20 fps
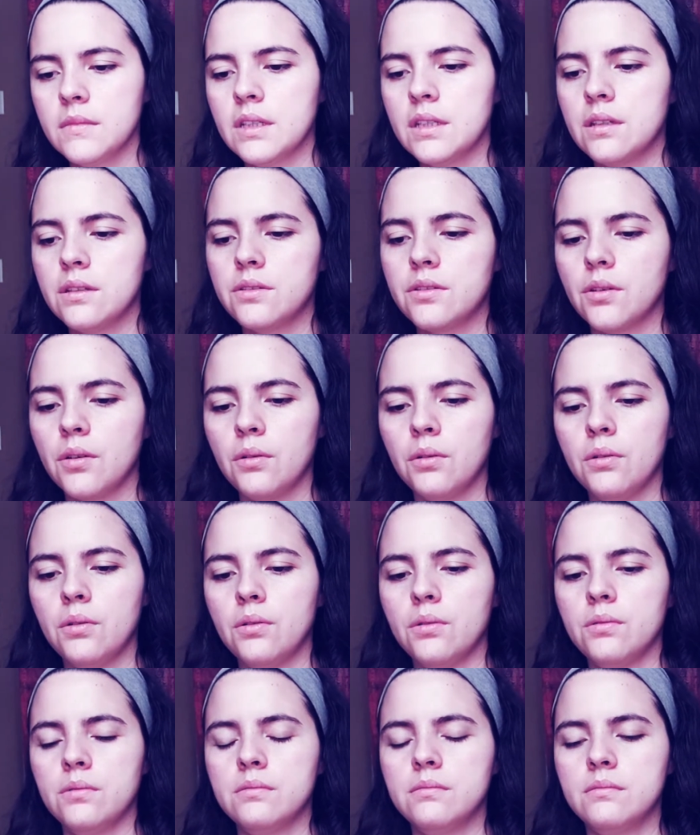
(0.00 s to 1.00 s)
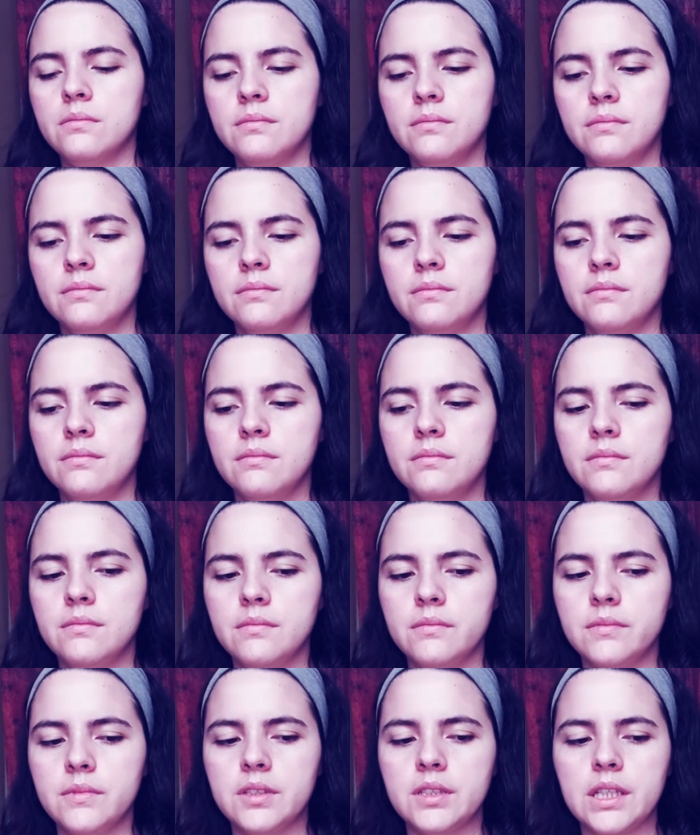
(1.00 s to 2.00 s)
So
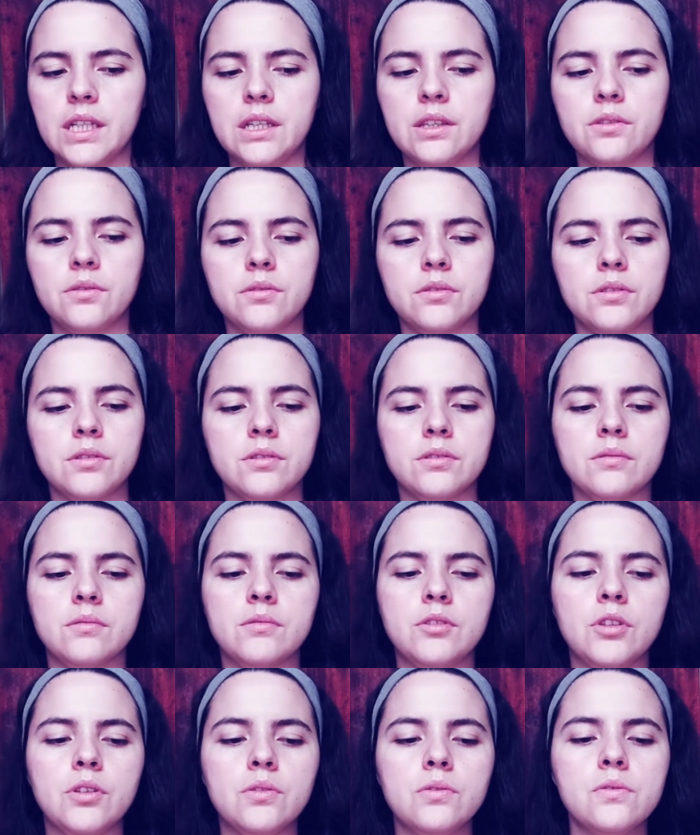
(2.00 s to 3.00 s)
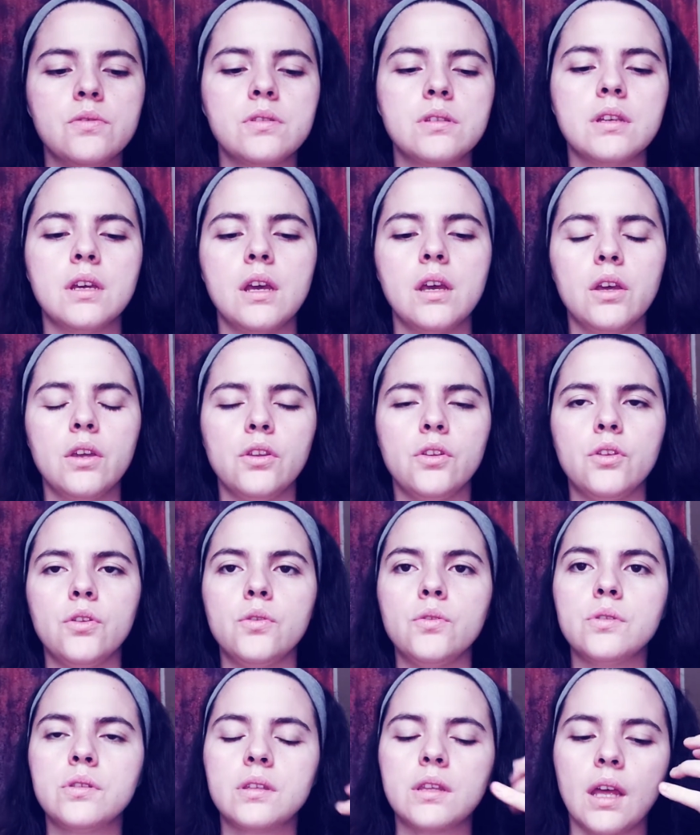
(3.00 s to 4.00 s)
see it through. Use
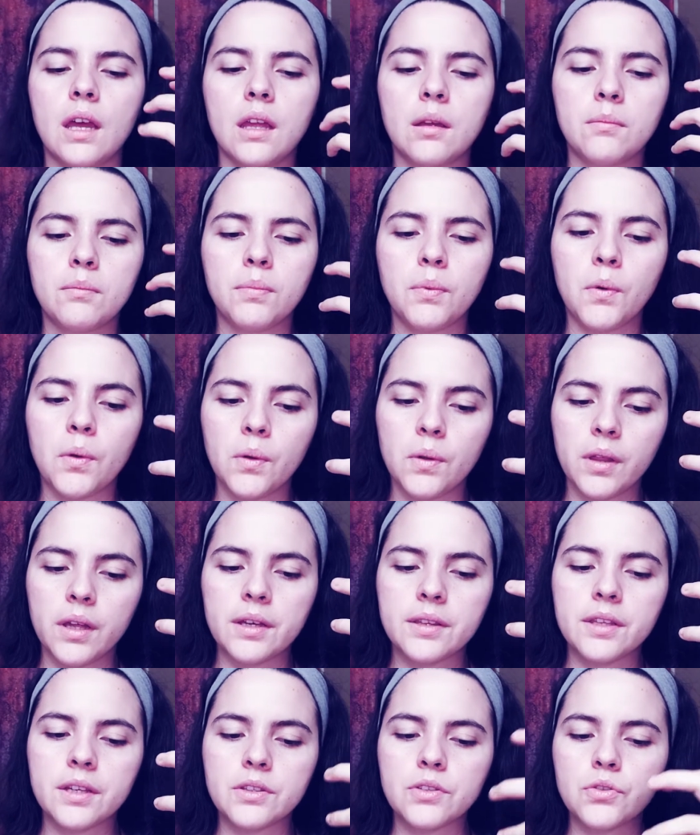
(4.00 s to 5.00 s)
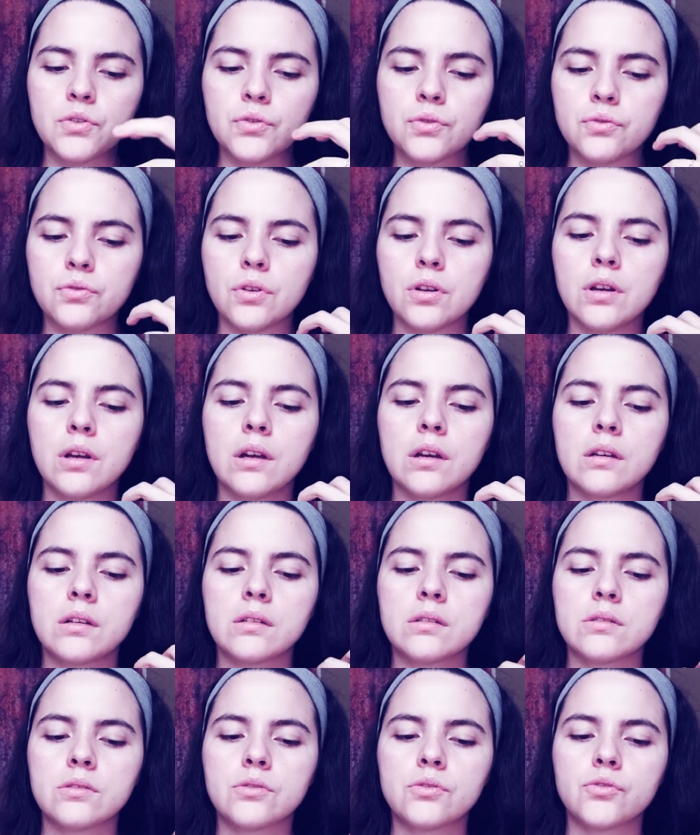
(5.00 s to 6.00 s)
that like that
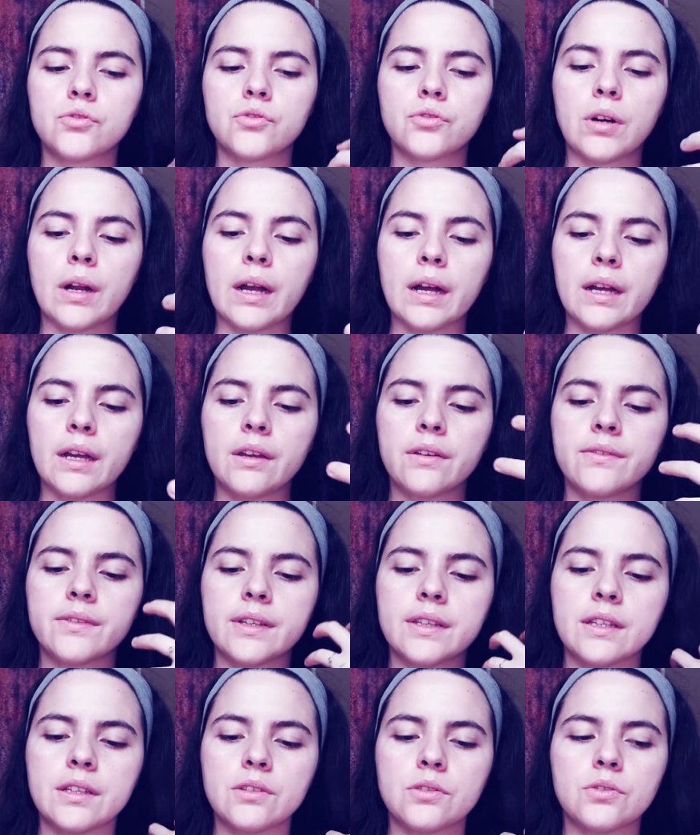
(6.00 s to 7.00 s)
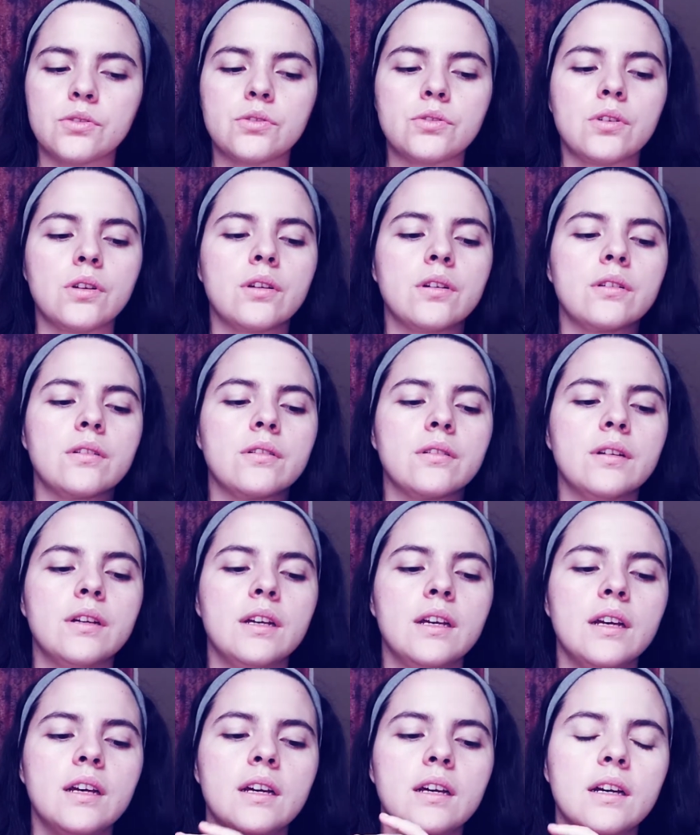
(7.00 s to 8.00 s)
strong drive and that strong,
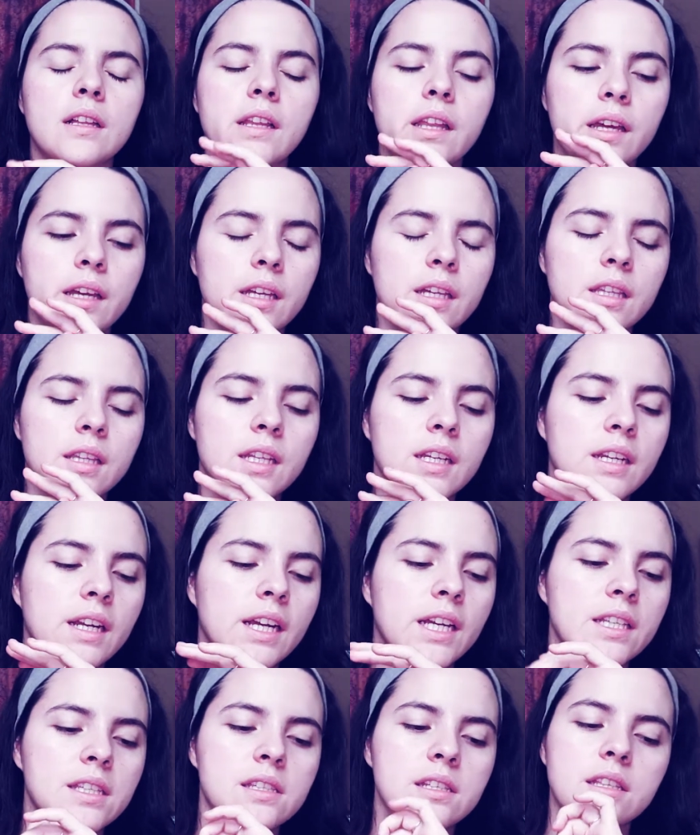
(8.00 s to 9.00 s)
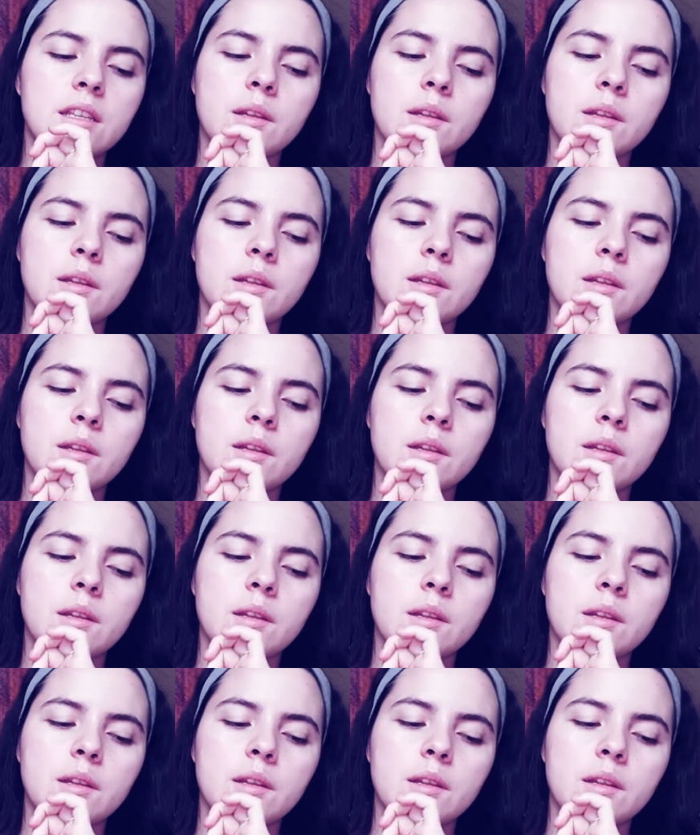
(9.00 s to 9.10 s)
like the Knights in